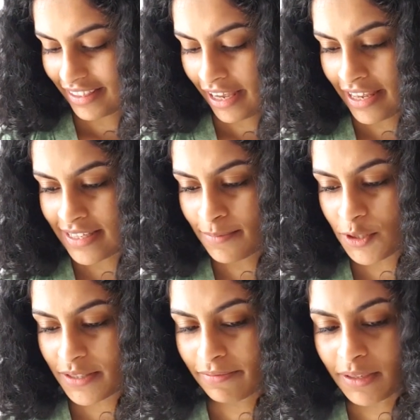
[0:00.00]
As I'm
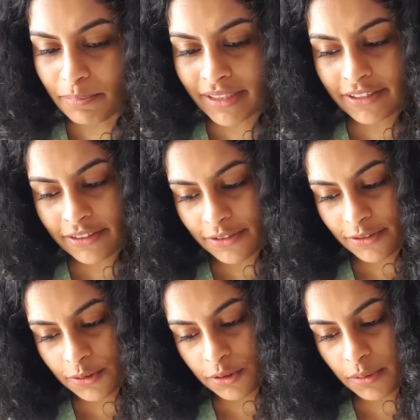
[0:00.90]
just flipping
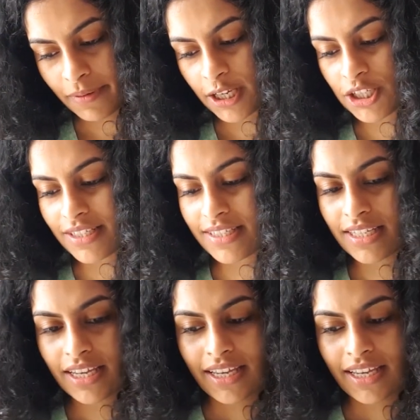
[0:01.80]
through the pages,